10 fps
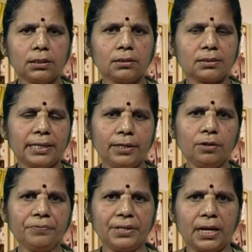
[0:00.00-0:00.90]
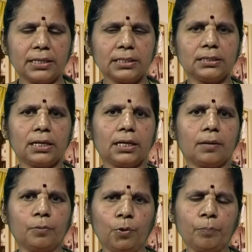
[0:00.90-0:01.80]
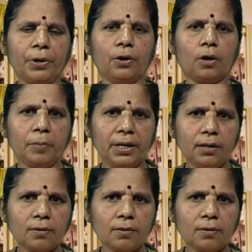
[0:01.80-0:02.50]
set of yarns that are more predominant